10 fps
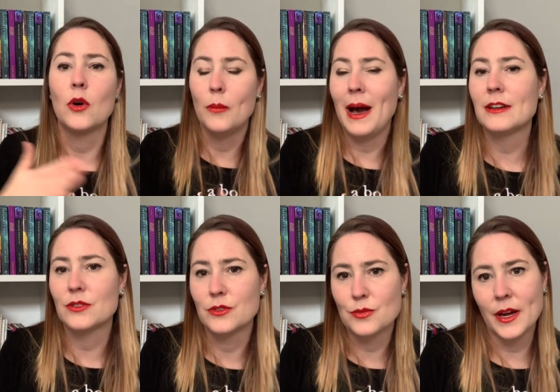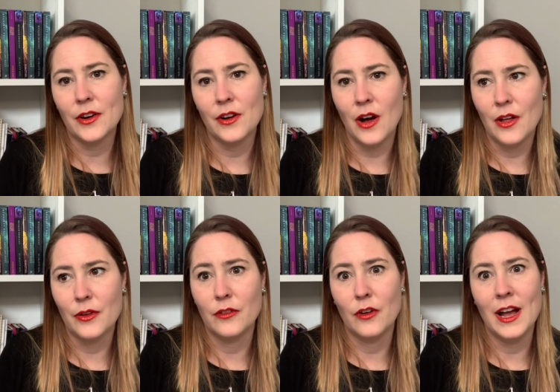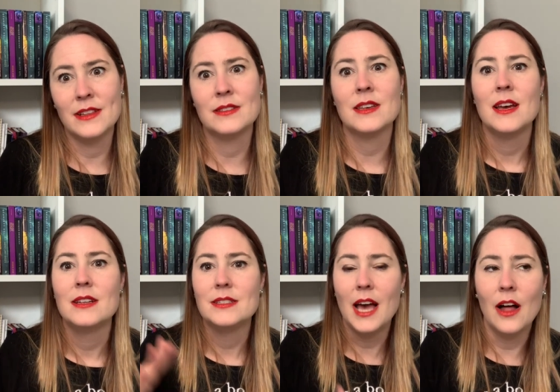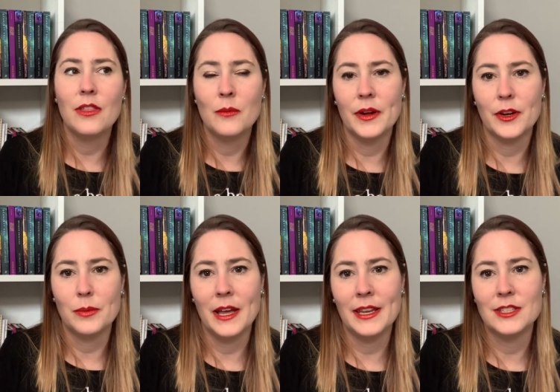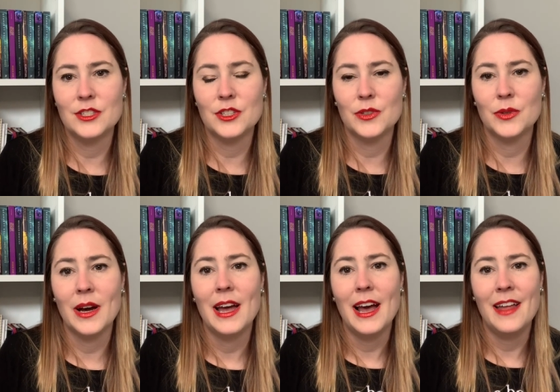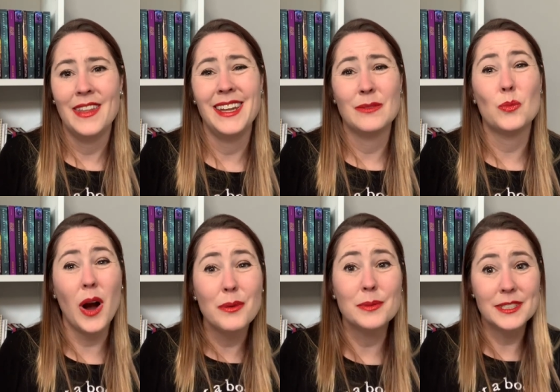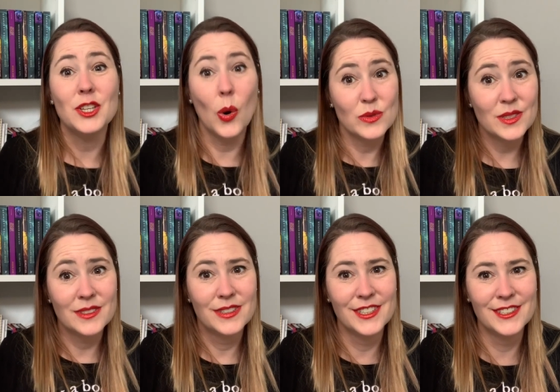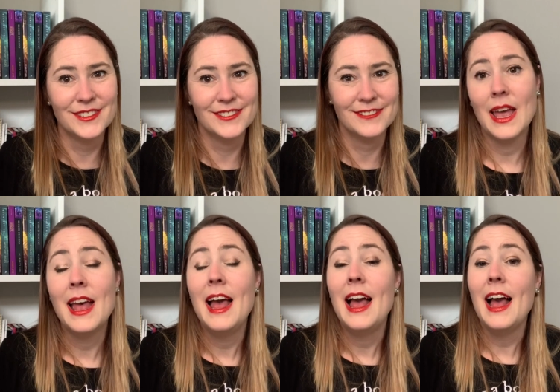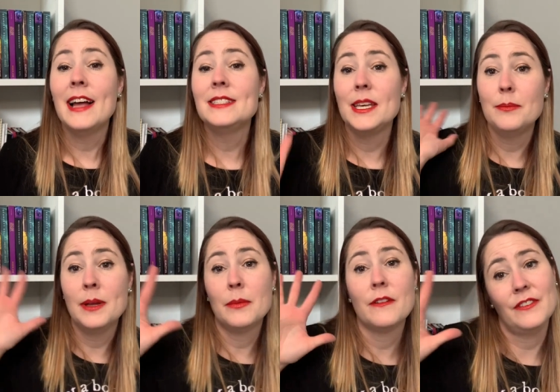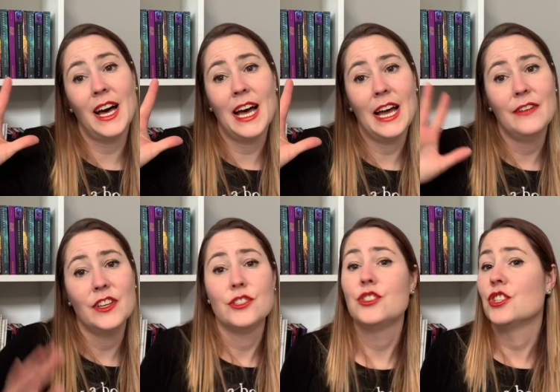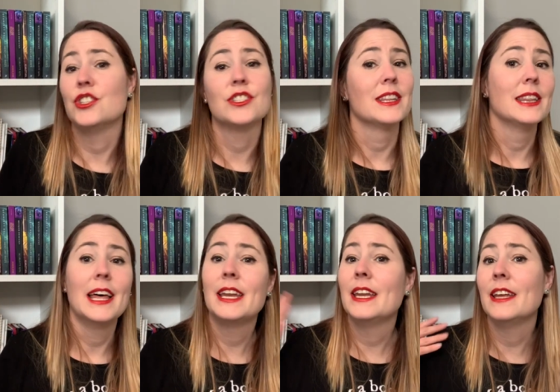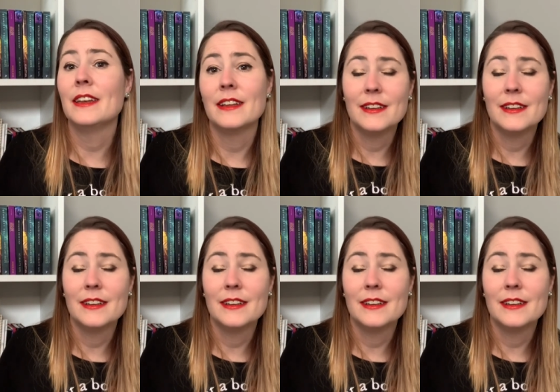Go back to those writer and author friends, tell them what you're planning to do, and then probably don't. And tip number 5 is to just let it in.